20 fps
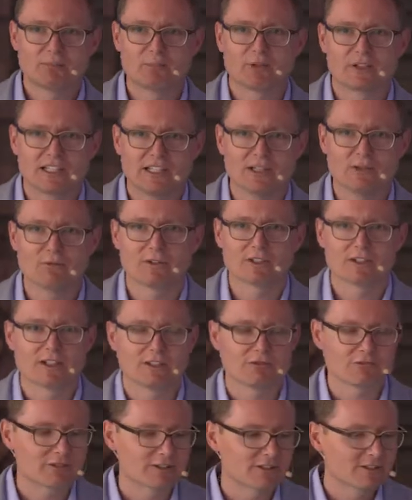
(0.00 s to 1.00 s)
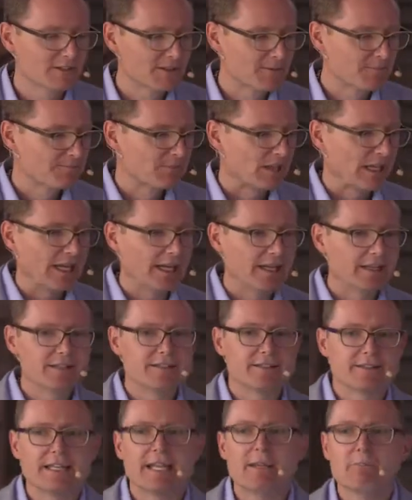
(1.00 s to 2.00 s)
per kilowatt hour.
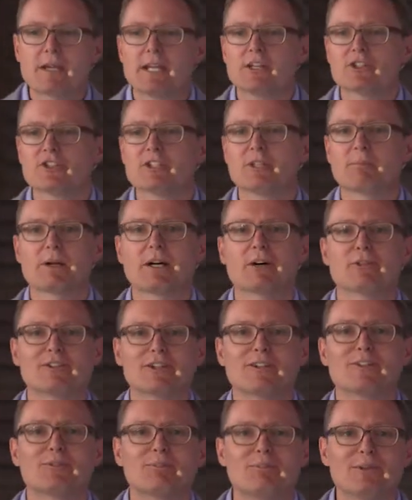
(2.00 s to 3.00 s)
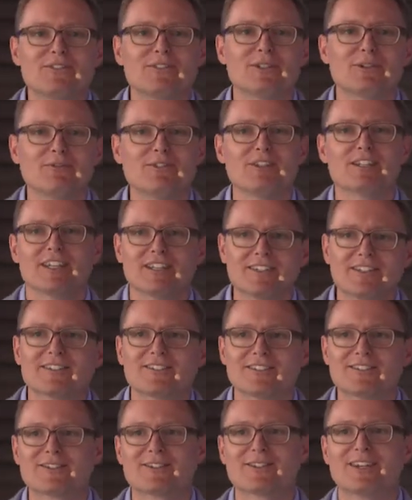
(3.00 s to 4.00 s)
And they mentioned about specific, and
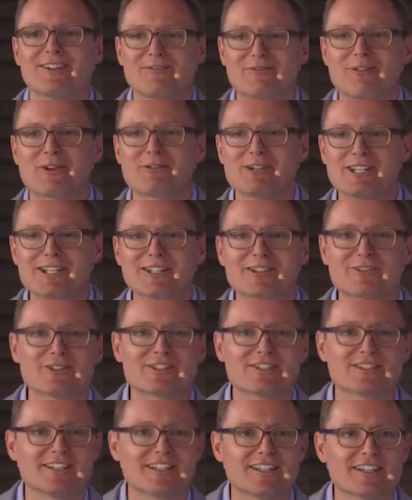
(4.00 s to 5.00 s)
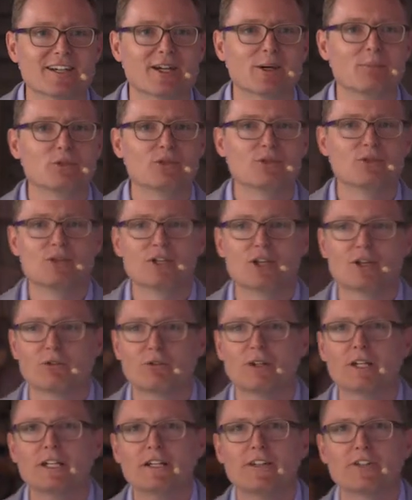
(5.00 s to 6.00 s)
this is very interesting to
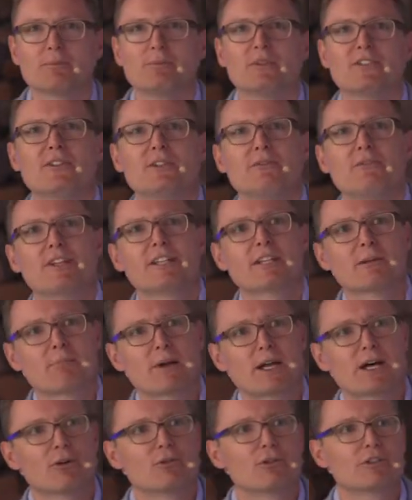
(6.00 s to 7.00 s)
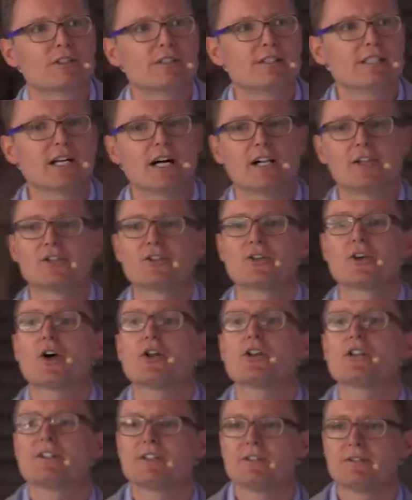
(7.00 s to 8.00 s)
know, specific about the
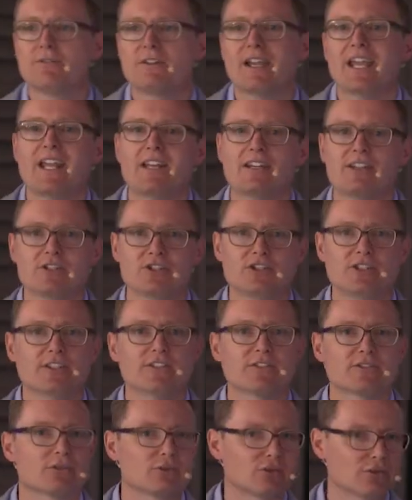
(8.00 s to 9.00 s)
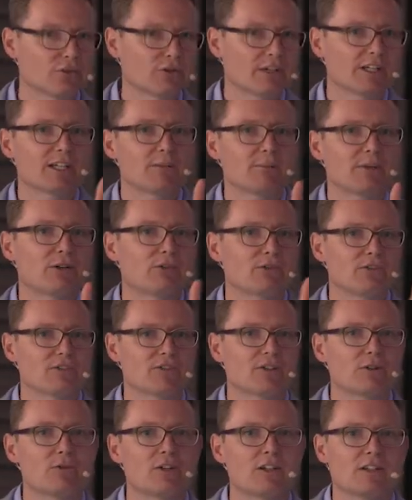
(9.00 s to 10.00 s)
alternative energy. So talking about
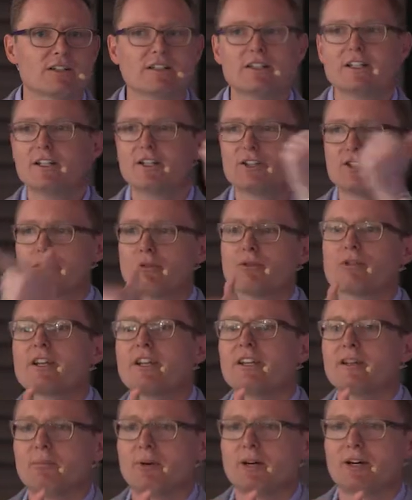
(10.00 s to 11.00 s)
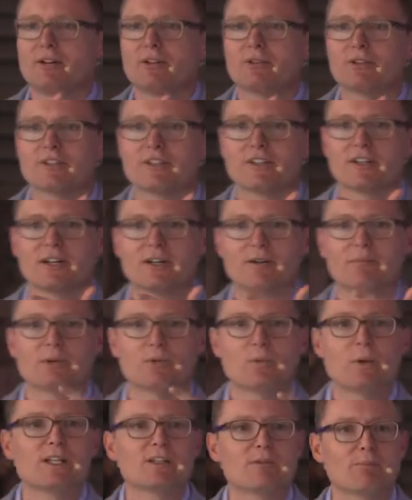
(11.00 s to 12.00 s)
solar, talking about
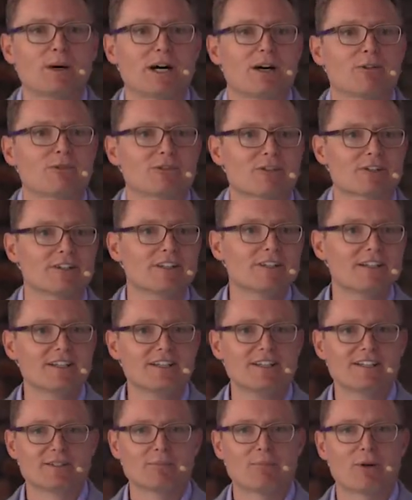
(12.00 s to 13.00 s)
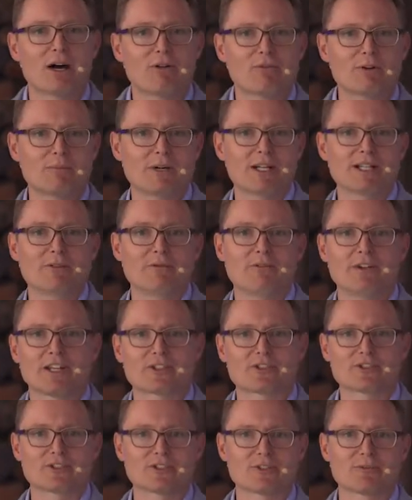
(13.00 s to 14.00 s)
wind power. The power
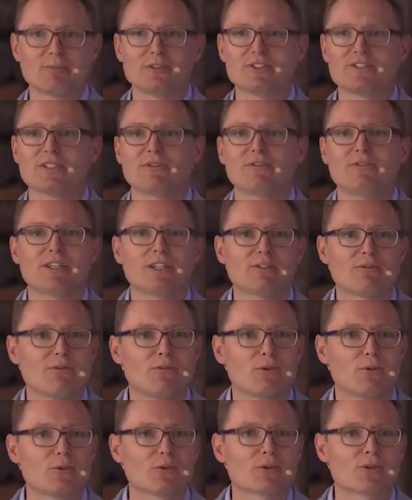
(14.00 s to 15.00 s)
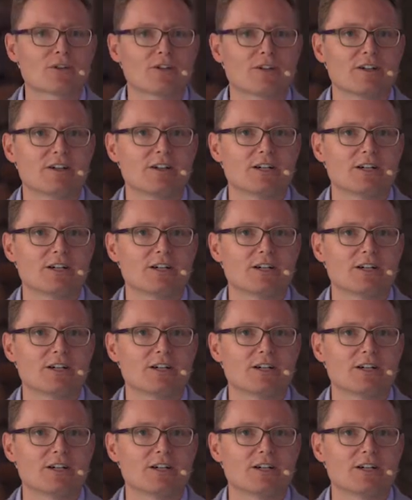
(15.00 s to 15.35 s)
manufacturers, specific for